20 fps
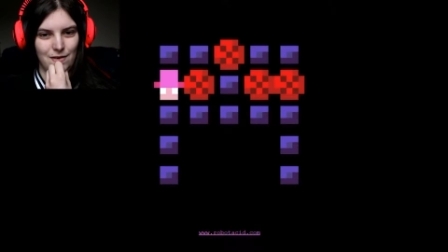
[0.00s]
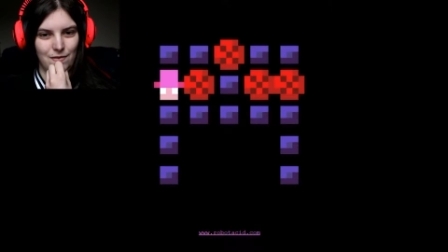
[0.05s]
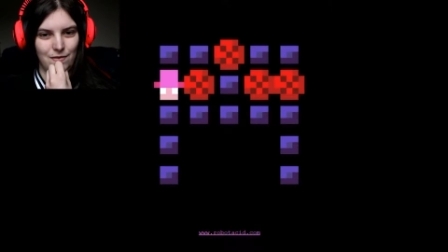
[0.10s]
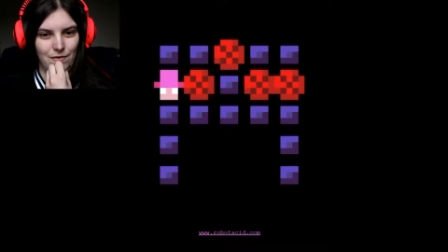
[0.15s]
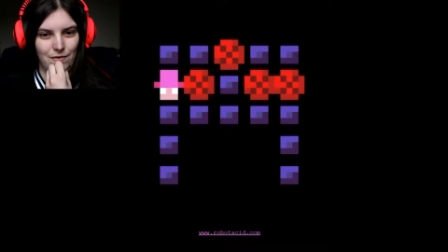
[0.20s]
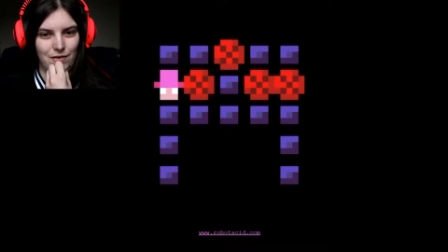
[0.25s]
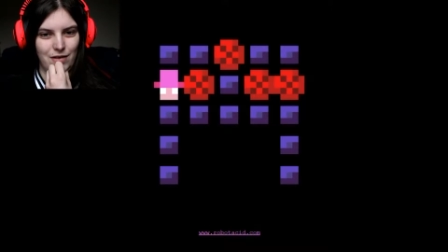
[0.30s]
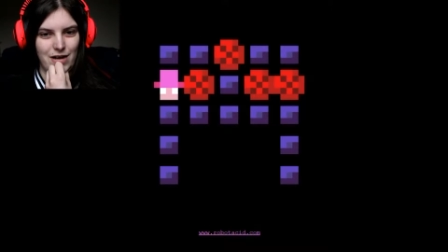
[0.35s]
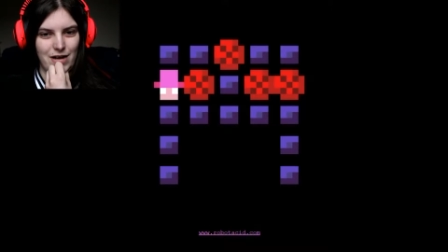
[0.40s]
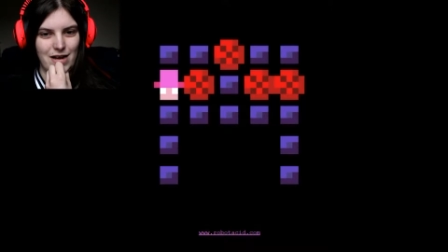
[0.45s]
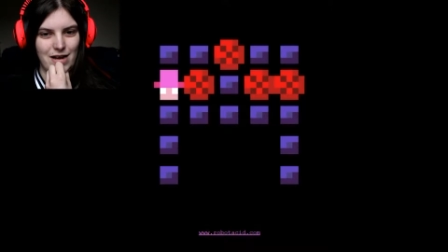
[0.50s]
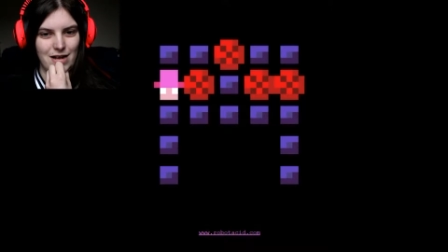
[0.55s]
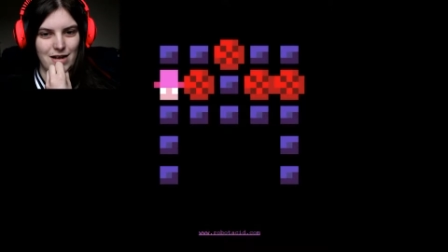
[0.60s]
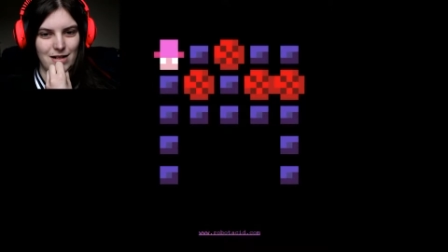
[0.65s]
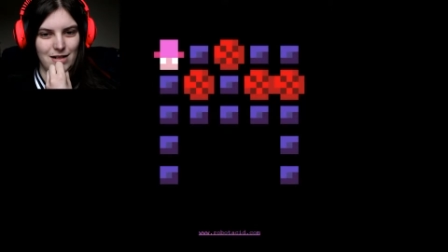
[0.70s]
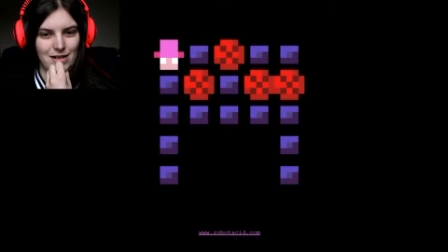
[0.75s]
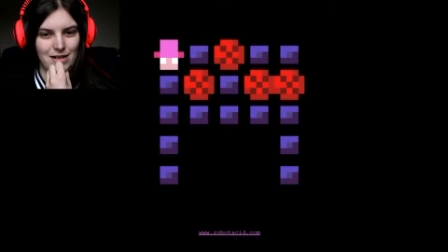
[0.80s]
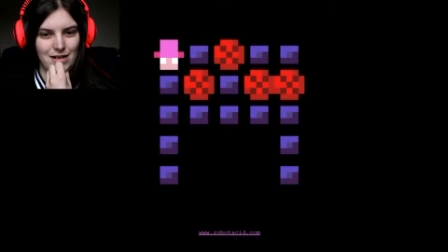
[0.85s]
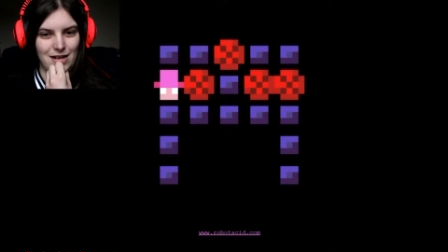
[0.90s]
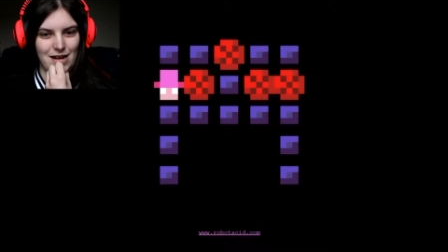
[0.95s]

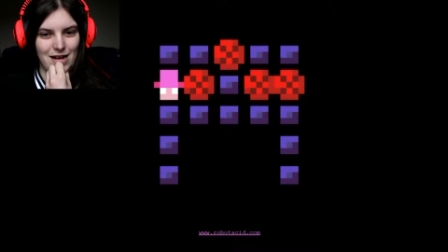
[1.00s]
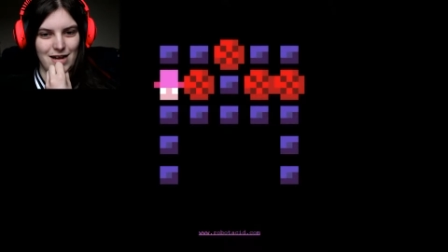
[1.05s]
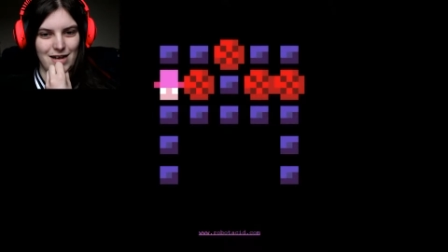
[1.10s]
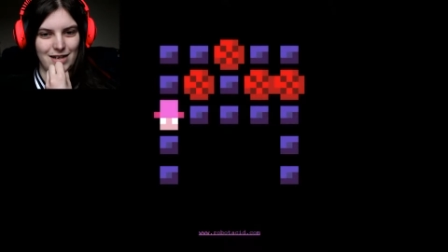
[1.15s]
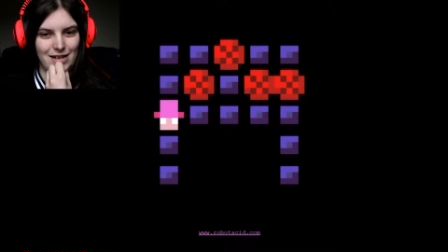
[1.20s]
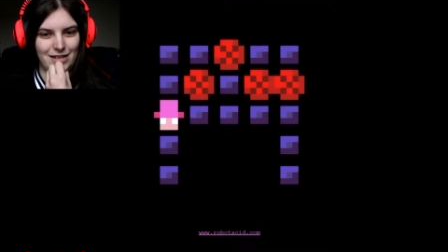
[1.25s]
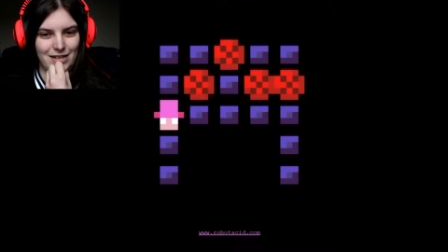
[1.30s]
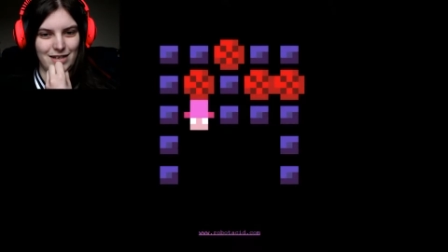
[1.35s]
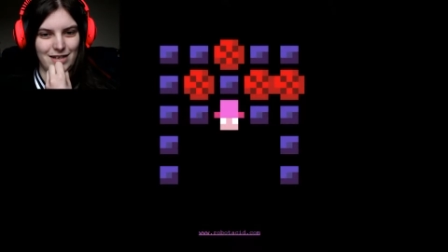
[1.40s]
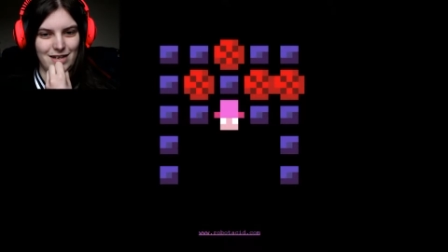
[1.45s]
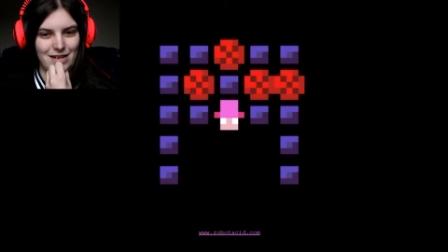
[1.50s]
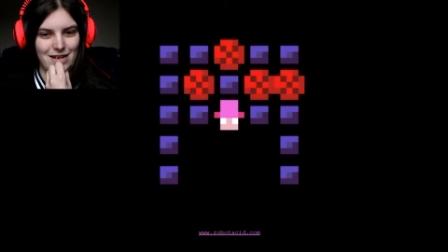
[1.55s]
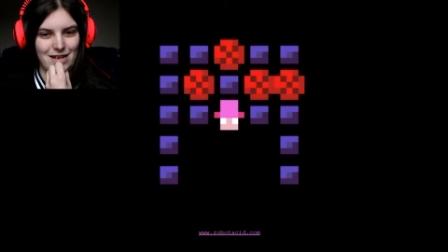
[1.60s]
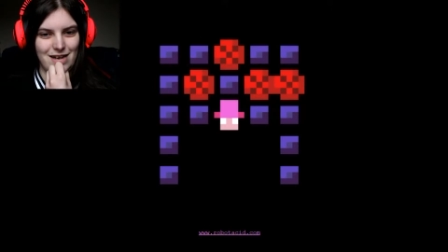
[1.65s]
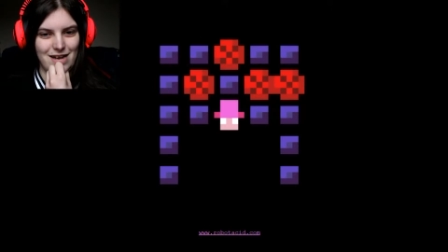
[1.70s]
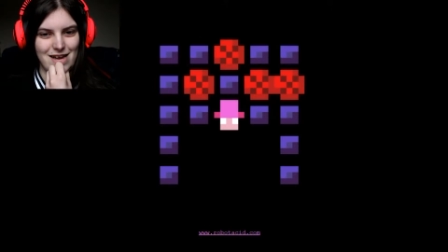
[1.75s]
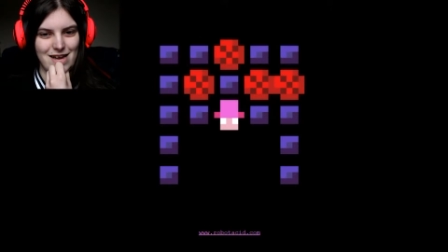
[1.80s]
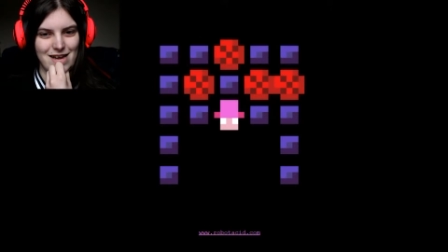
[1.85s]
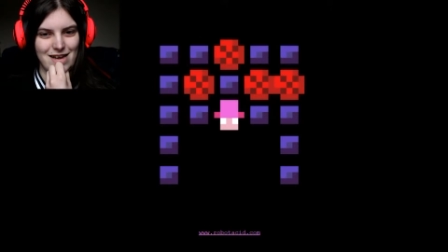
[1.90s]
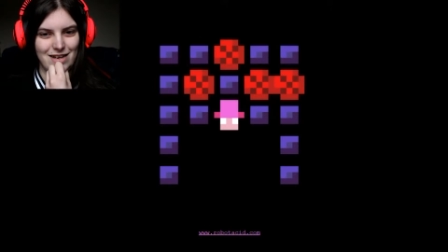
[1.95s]
Real nice
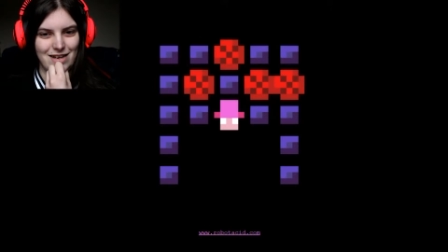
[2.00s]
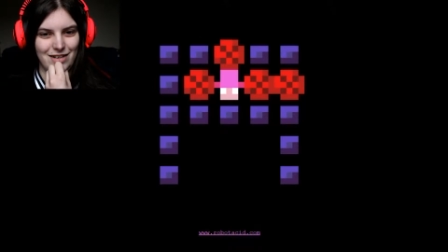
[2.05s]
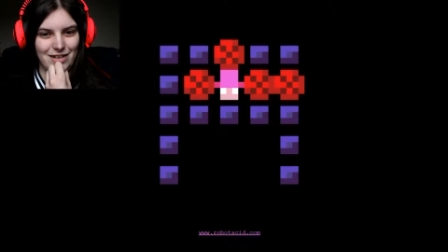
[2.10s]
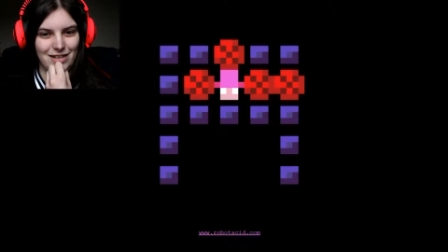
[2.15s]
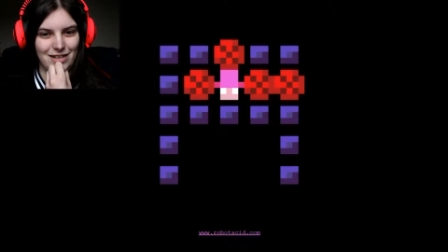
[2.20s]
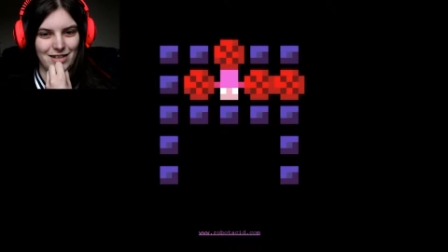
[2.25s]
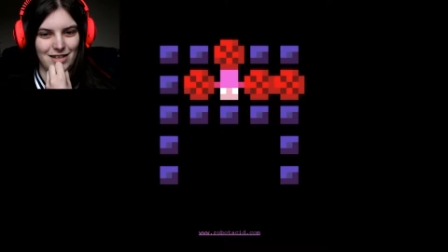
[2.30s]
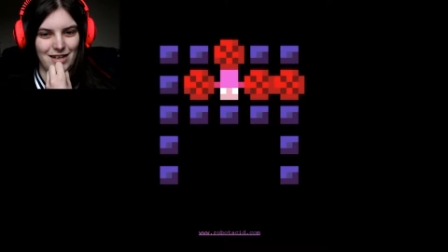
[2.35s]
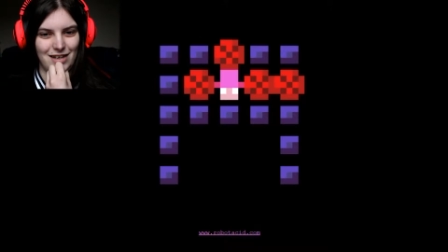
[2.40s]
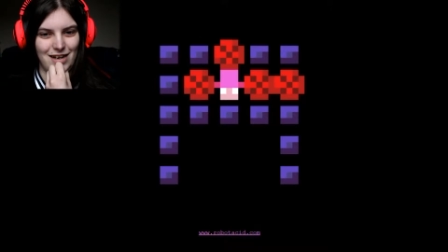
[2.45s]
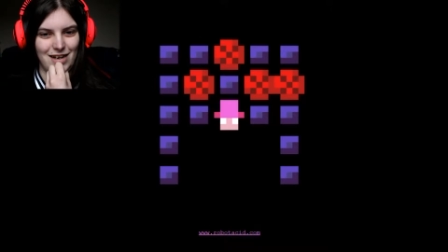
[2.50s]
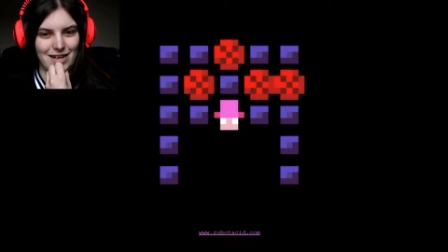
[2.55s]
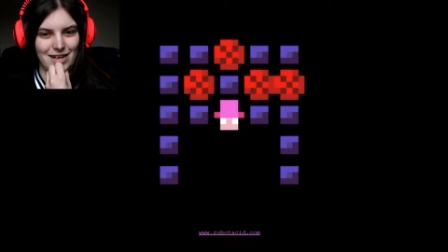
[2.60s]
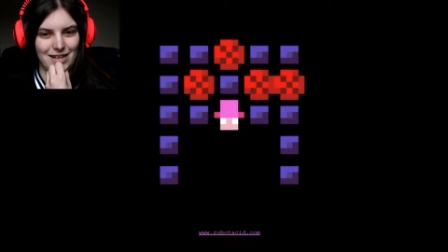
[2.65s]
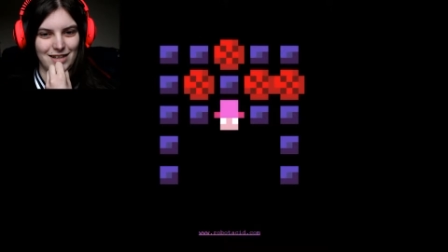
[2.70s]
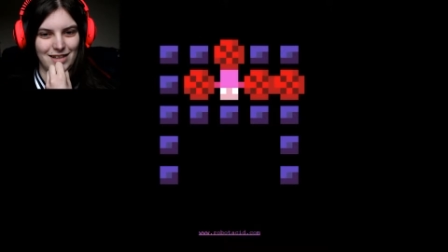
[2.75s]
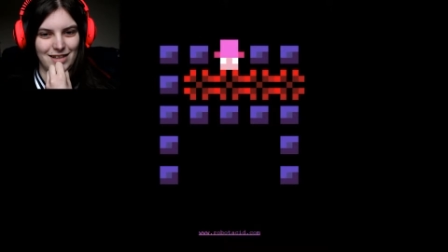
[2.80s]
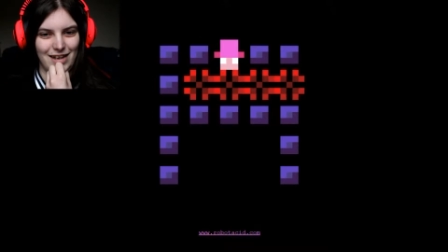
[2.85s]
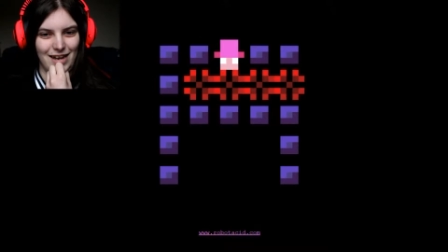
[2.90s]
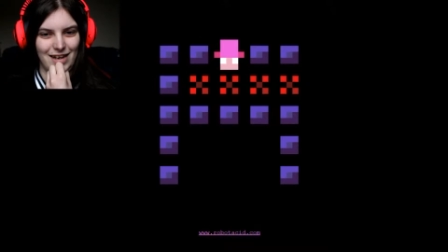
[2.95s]
indeed, just
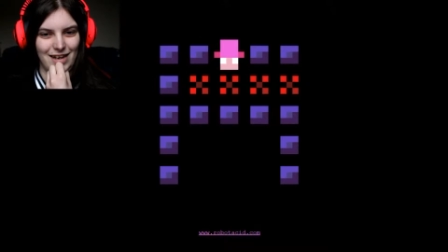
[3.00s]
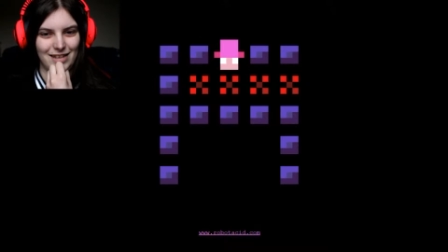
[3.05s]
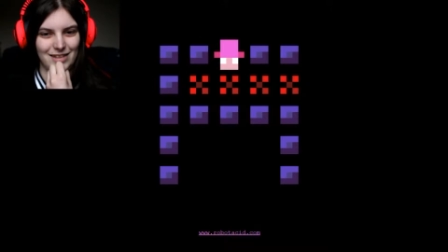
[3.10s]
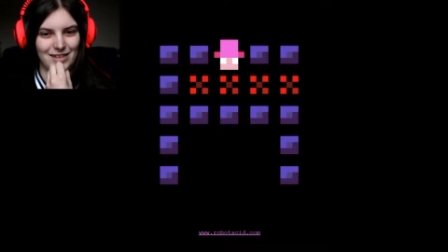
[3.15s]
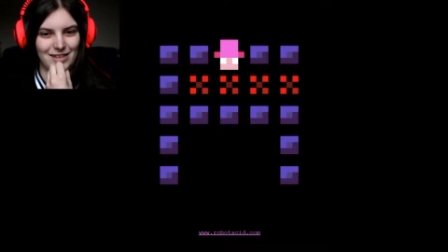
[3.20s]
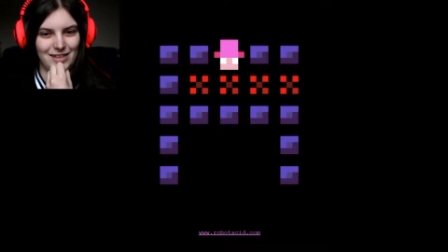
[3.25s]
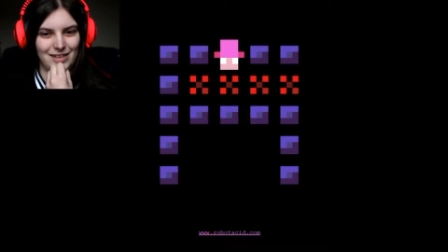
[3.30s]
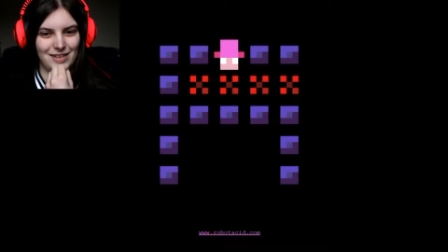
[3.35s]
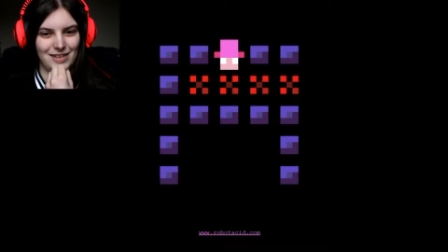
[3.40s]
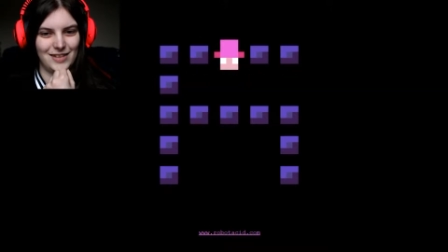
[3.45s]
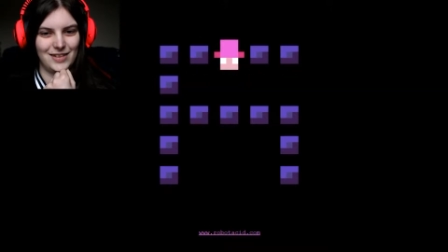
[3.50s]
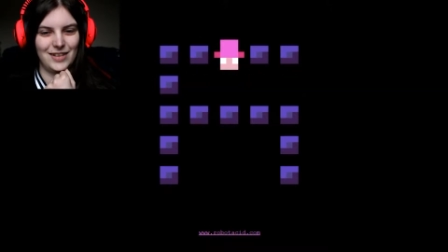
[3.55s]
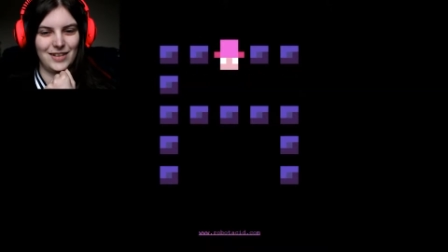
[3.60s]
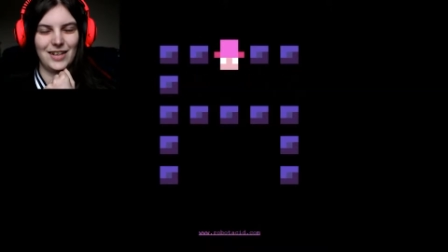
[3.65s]
like that.